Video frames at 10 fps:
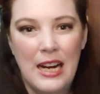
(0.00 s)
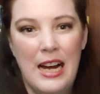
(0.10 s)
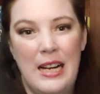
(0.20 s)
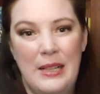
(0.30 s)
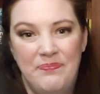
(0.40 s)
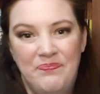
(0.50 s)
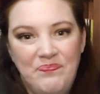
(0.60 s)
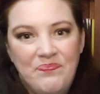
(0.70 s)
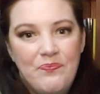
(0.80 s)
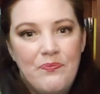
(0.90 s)

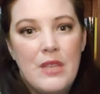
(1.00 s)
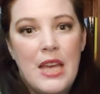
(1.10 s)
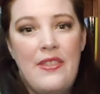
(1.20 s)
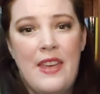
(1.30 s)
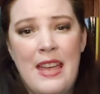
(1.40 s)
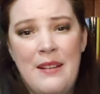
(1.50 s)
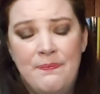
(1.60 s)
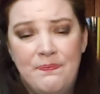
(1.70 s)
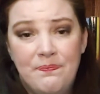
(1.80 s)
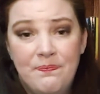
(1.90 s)

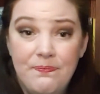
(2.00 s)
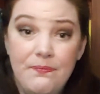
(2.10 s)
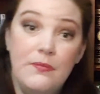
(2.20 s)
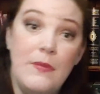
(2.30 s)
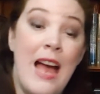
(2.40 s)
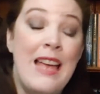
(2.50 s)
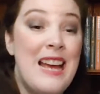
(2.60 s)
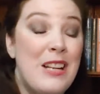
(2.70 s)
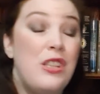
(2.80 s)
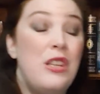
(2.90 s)
Then I
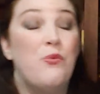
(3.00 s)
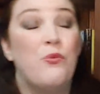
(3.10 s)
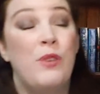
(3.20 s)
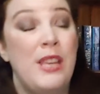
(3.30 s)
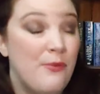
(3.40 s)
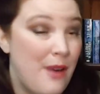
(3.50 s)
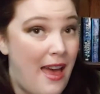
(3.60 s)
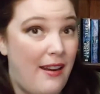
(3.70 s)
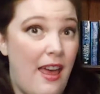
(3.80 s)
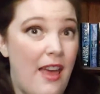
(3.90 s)
actually
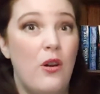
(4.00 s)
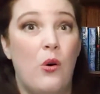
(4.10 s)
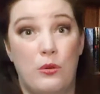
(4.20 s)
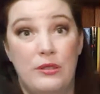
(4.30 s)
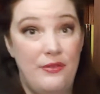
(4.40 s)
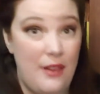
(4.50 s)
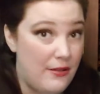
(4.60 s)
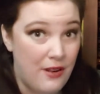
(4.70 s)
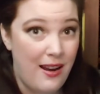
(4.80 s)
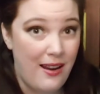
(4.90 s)
reread an old
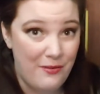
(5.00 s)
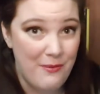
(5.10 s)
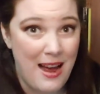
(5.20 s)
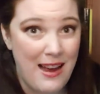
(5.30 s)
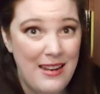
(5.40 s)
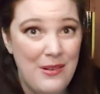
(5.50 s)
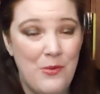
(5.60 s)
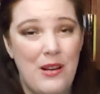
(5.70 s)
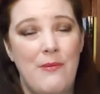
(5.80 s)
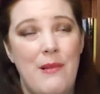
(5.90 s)
favorite of mine.
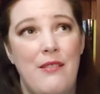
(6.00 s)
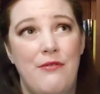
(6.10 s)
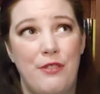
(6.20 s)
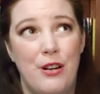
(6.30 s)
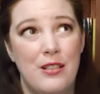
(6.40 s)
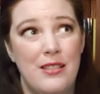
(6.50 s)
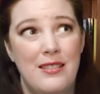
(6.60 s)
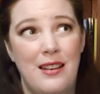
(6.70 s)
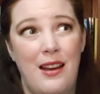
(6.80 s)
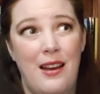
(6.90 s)
One of my
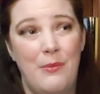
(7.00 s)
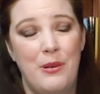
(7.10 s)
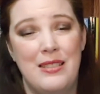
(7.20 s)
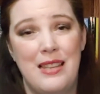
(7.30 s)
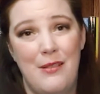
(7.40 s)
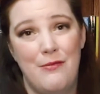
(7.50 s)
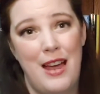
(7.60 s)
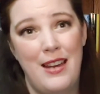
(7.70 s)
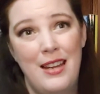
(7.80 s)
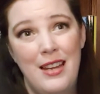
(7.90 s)
first books that I
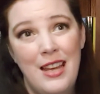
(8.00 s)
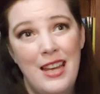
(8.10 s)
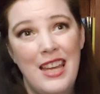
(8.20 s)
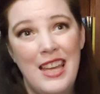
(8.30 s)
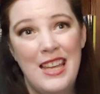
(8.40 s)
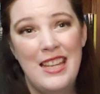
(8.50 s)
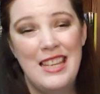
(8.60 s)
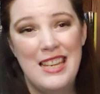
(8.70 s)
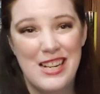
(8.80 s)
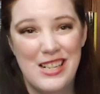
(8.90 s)
read in
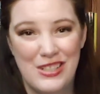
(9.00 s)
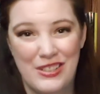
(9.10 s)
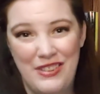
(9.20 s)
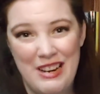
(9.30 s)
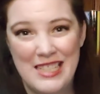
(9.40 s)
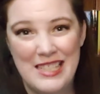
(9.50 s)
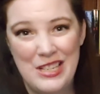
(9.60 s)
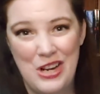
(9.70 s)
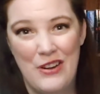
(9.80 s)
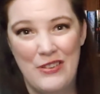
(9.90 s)
the young adult
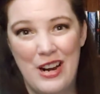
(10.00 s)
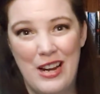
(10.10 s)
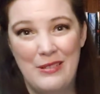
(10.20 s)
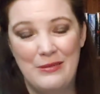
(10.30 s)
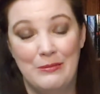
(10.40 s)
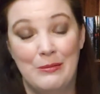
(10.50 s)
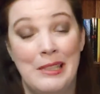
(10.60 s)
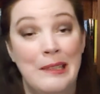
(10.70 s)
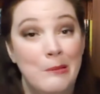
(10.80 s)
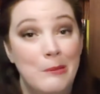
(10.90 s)
fantasy genre
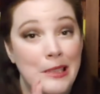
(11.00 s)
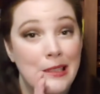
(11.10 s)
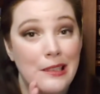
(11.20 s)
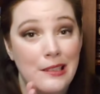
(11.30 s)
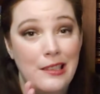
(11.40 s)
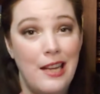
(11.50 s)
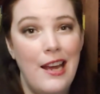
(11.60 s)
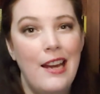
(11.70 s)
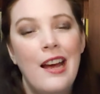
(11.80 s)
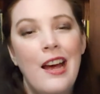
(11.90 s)
way back in the
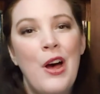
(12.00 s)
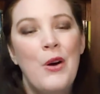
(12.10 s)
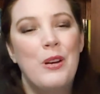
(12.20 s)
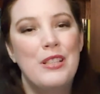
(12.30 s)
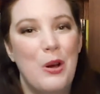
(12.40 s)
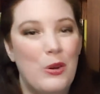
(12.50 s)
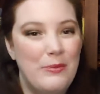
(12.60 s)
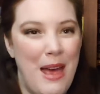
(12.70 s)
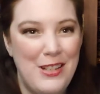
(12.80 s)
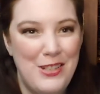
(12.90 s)
day was
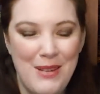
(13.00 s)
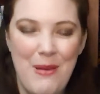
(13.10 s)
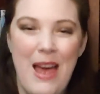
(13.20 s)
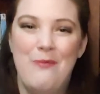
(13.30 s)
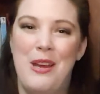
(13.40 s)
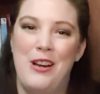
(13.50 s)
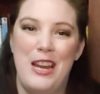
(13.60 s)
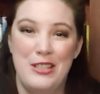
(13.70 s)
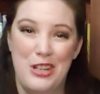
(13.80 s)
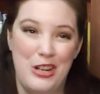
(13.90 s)
Old Magic by
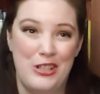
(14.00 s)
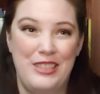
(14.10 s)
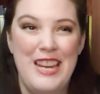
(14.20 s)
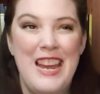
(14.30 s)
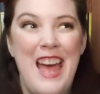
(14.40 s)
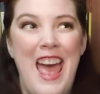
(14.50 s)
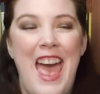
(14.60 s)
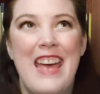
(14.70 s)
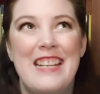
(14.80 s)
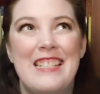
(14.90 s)
Marianne Curley,
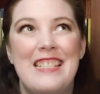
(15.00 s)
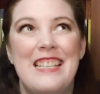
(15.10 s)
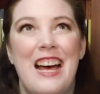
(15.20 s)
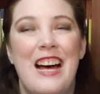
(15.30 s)
and